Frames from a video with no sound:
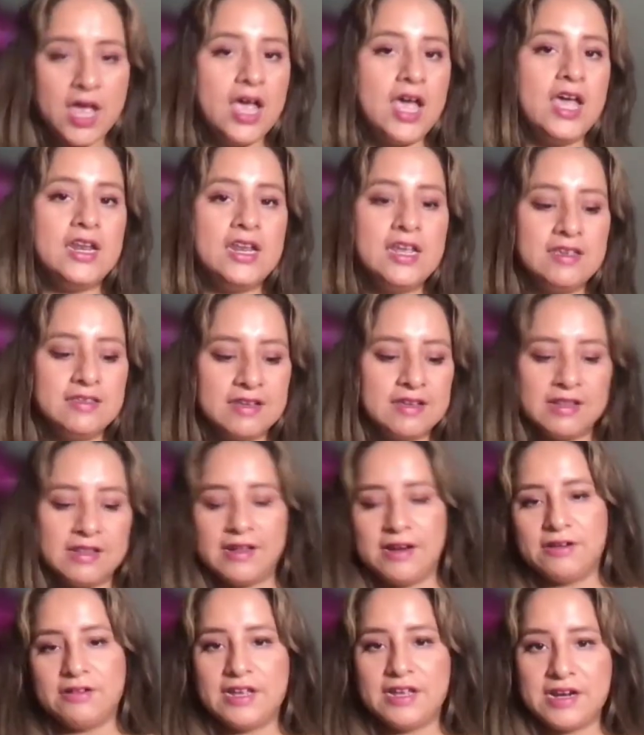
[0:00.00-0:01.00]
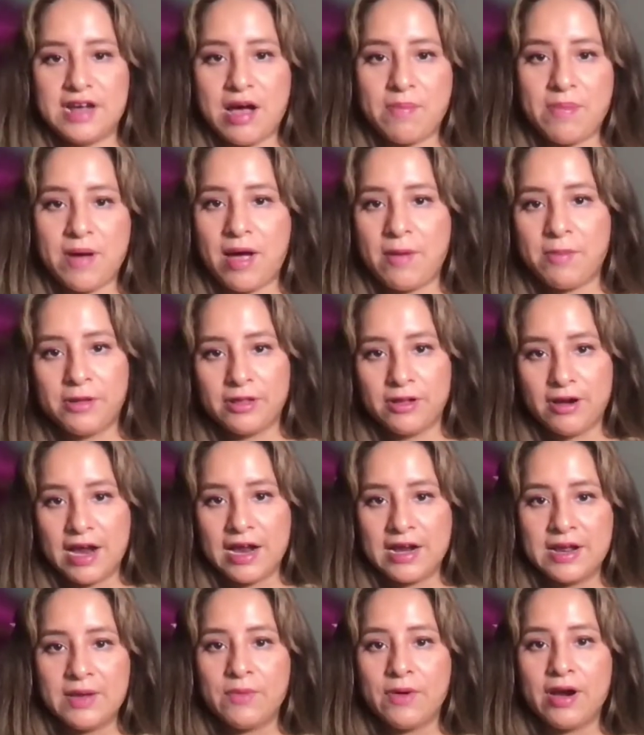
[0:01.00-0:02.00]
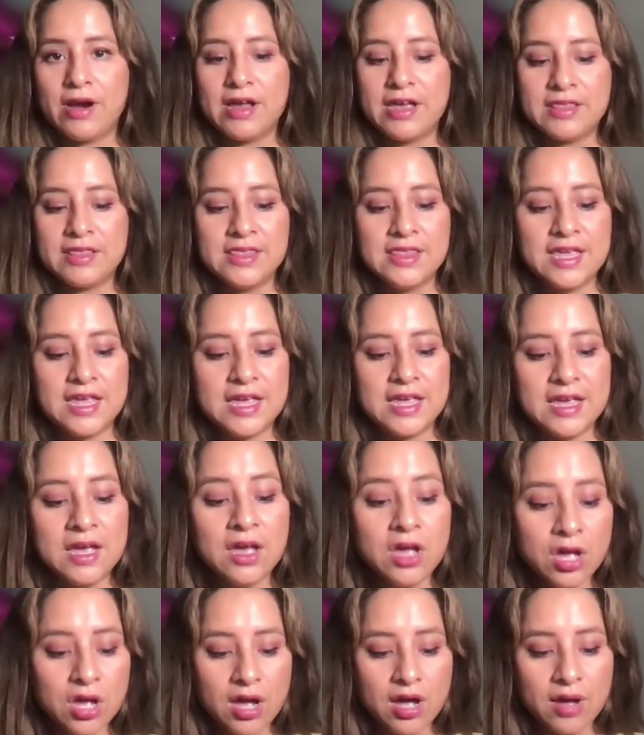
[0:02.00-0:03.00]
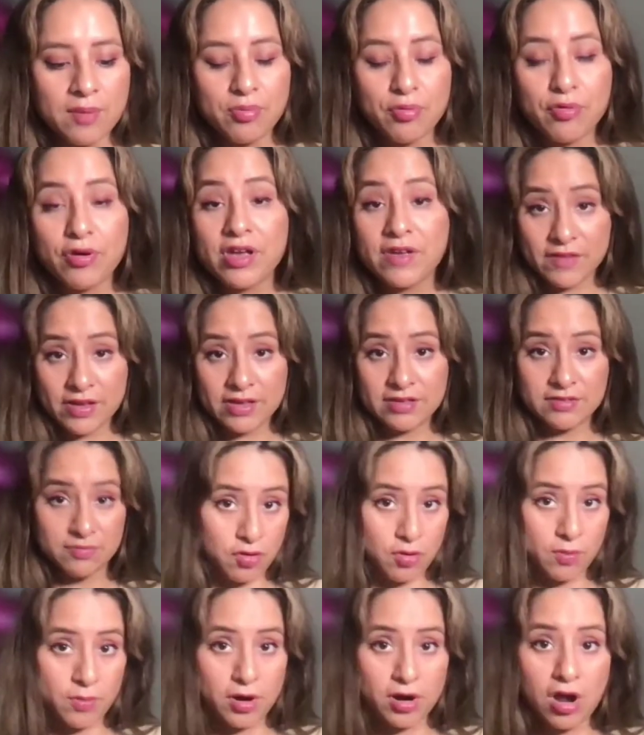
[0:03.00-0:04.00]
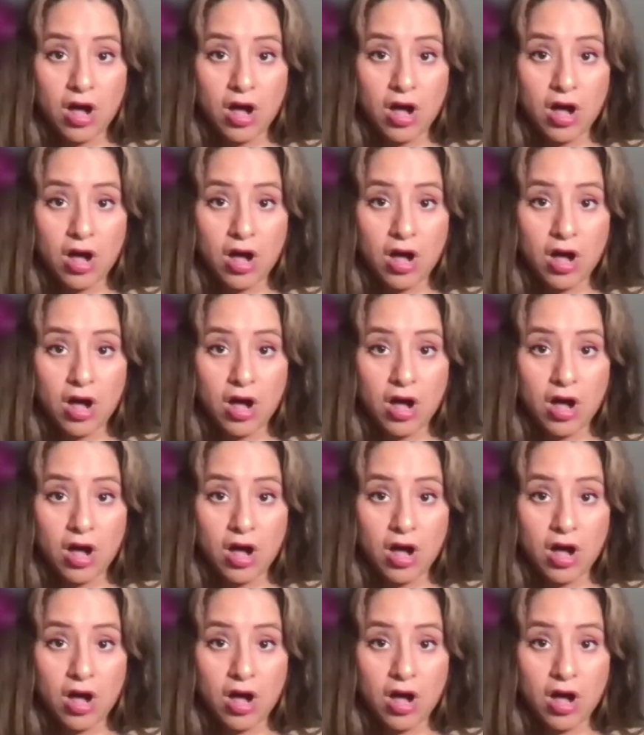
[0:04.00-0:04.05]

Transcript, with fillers: and he's clearly not popular anywhere in the uh, previous former